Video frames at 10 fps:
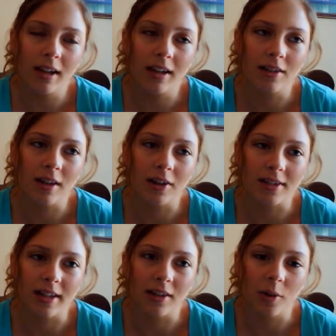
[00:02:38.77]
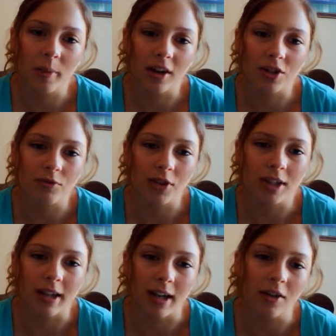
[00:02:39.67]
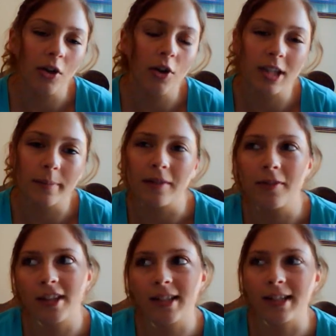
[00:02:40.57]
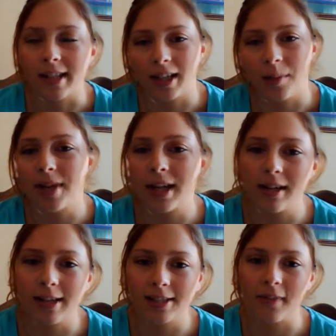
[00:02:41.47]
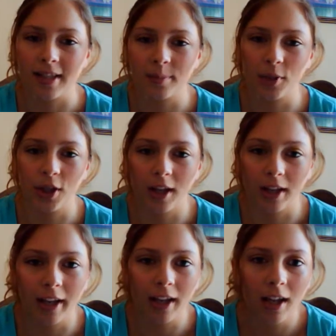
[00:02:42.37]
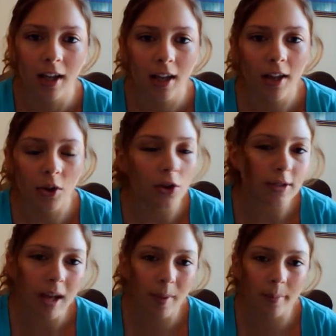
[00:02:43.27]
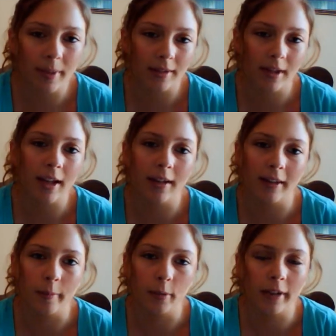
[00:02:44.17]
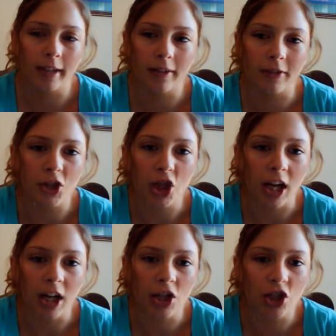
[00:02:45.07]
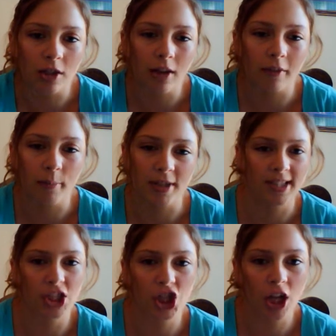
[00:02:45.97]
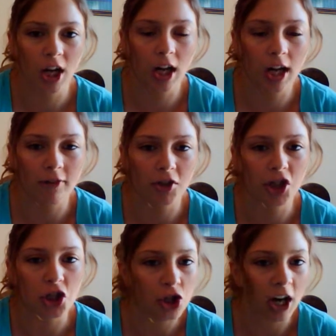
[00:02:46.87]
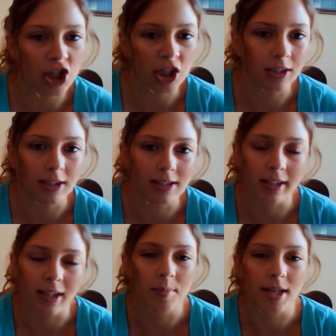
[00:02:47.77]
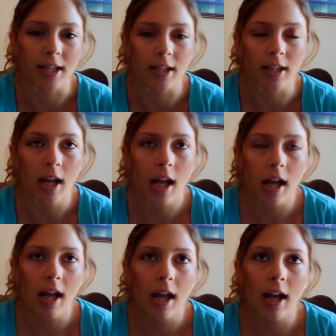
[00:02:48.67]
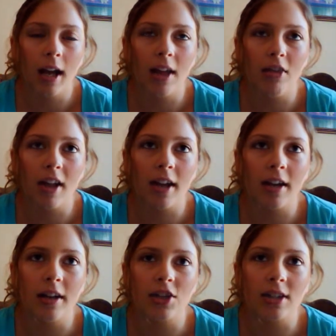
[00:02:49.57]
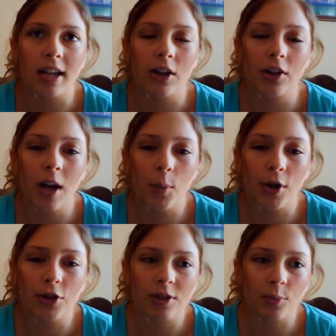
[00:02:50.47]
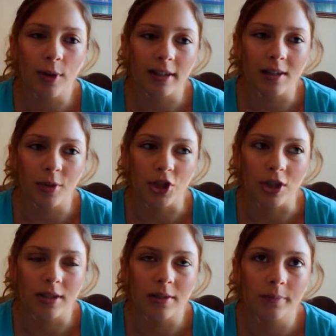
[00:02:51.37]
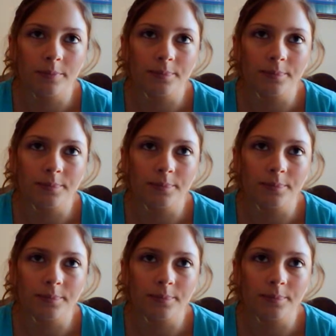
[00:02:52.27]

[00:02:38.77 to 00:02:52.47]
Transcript: And I was like, oh my gosh, I'm freaking dying. And the whole time my fiance is like updating his Facebook and like the whole time I'm in, in labor, like every change of position, every contraction, he's like updating. And then she's like, okay, we're gonna do some practice pushes.